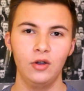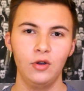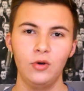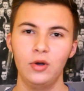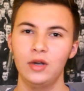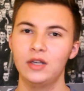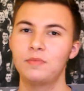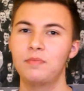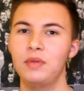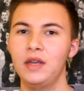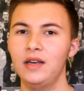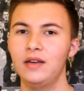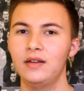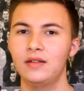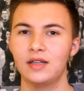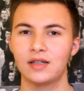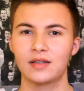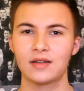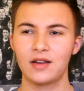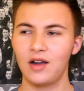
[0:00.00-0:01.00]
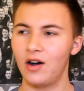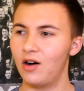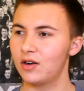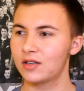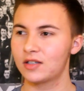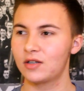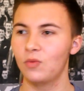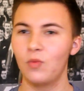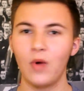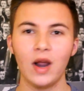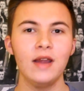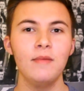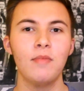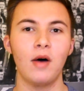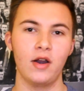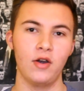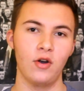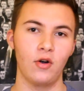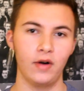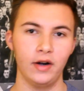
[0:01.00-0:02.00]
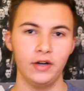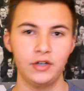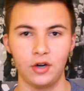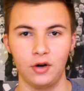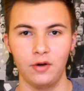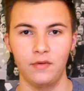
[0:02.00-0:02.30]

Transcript: who has been just cast away by Norwich